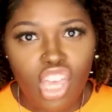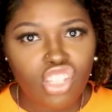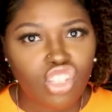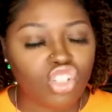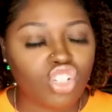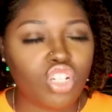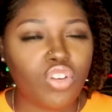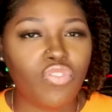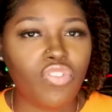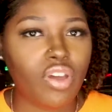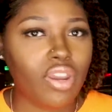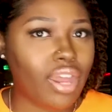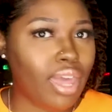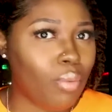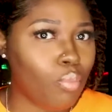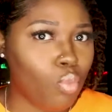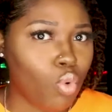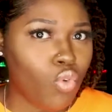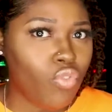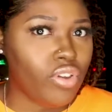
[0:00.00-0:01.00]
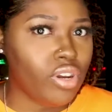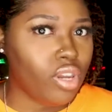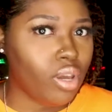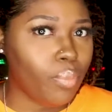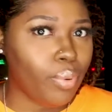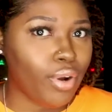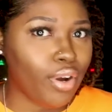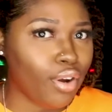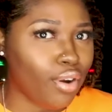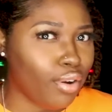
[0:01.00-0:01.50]
So she felt like moving
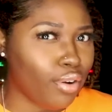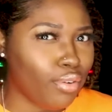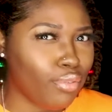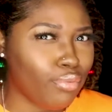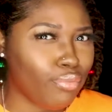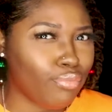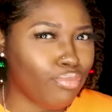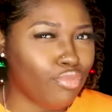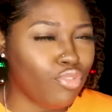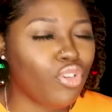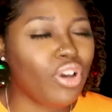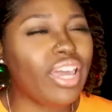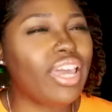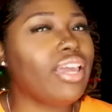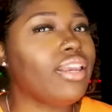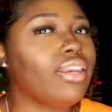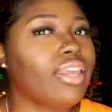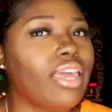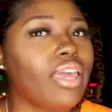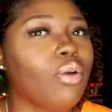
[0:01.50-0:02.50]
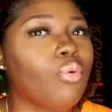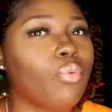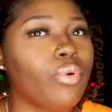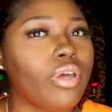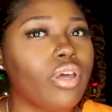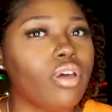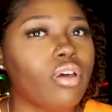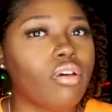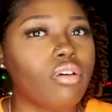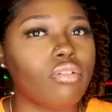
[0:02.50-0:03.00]
up her wedding date
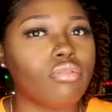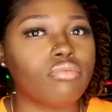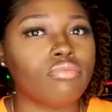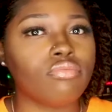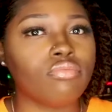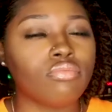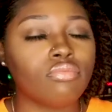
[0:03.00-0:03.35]
will